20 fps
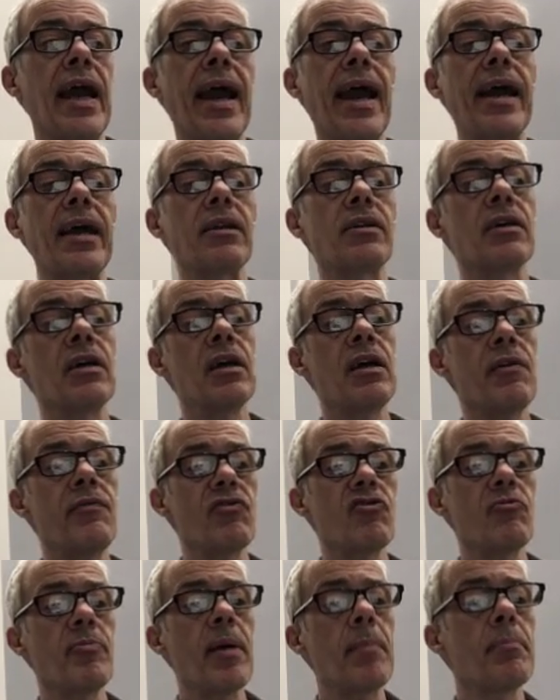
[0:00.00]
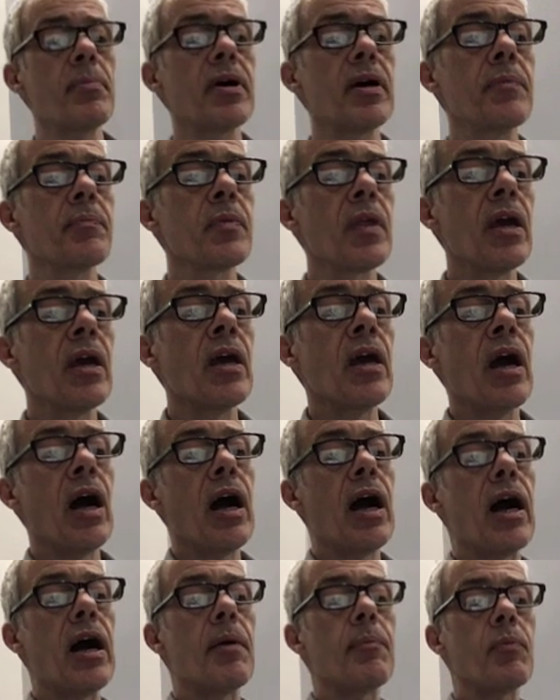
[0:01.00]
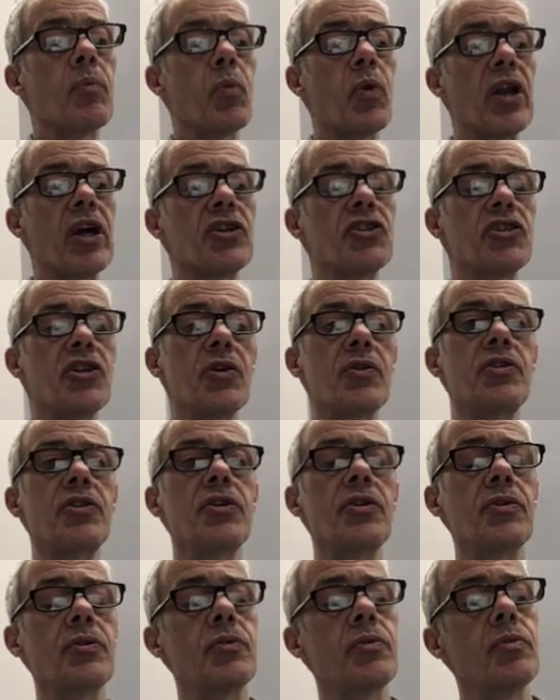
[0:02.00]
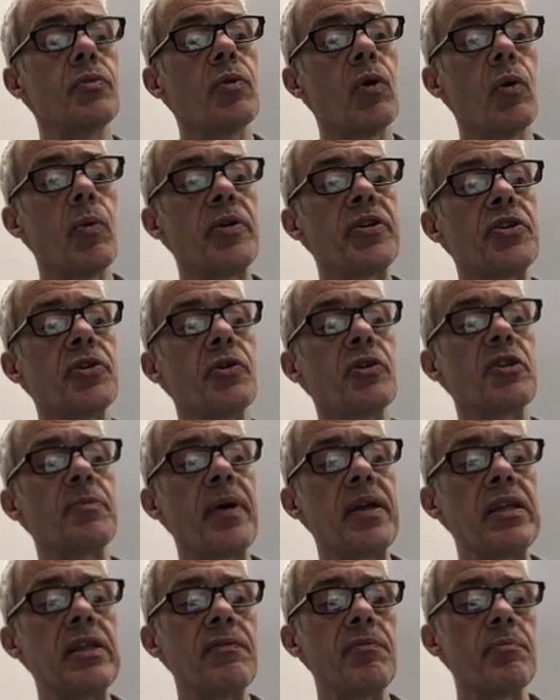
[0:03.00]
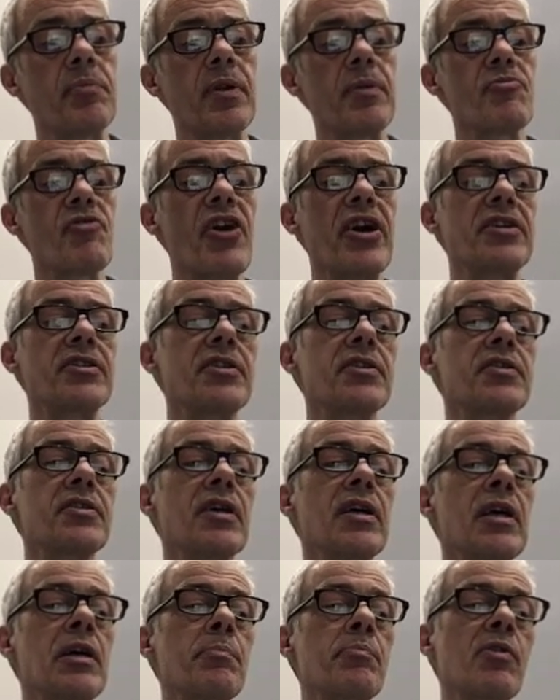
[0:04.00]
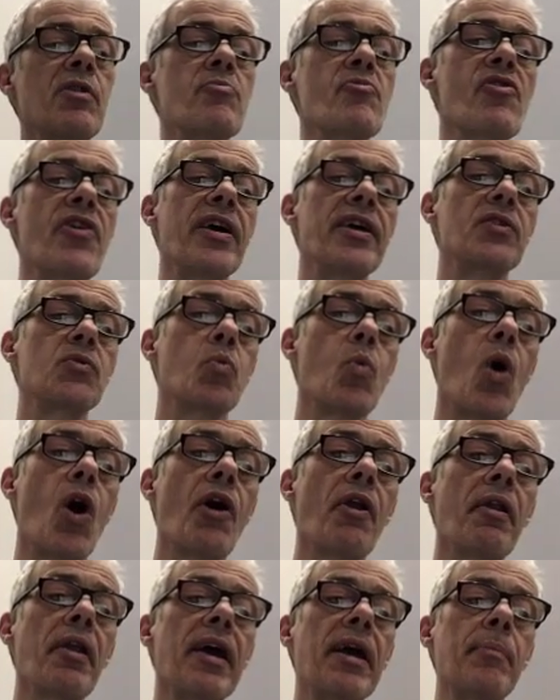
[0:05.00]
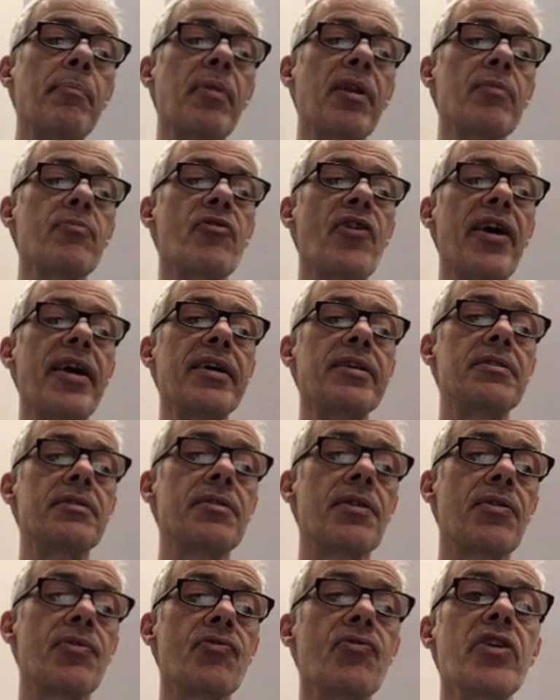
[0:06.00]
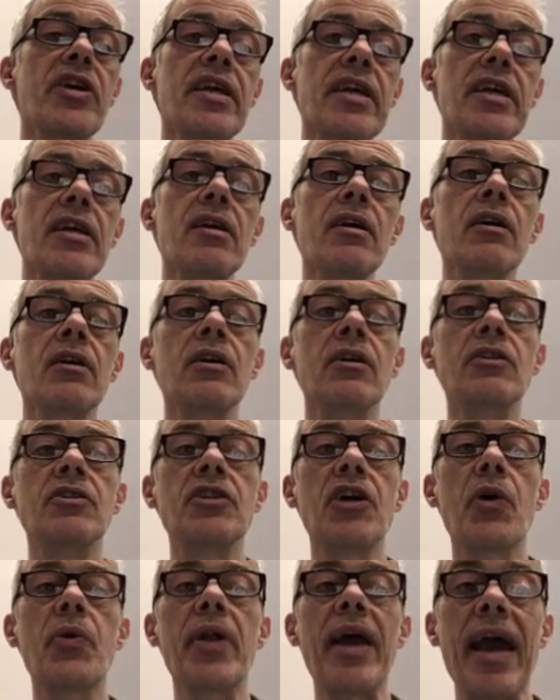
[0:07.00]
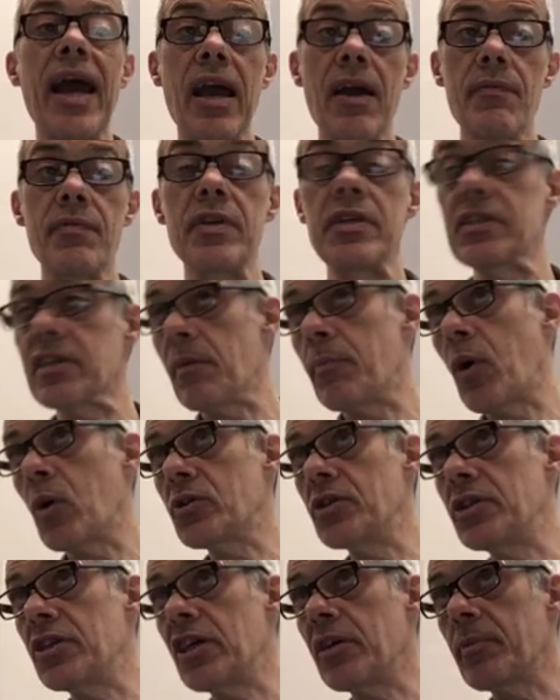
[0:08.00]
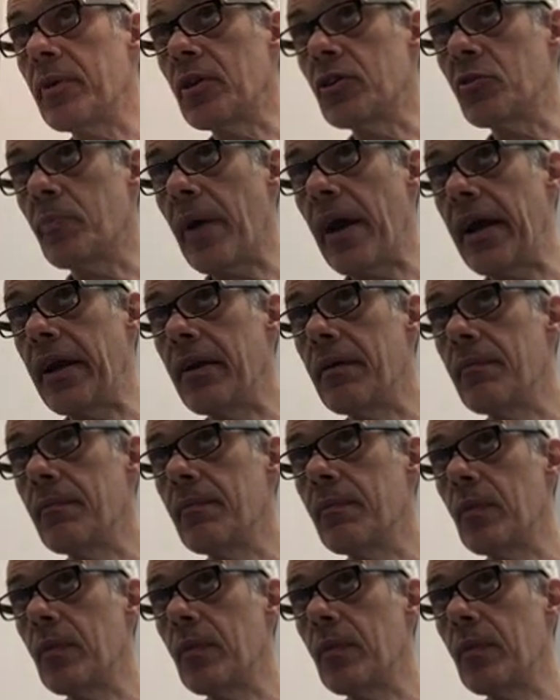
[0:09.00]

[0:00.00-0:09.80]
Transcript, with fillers: And if you remember, um, when I showed you, or we talked about the different polymerases, polymerase 1 and polymerase 3 don't have this carboxy terminal domain.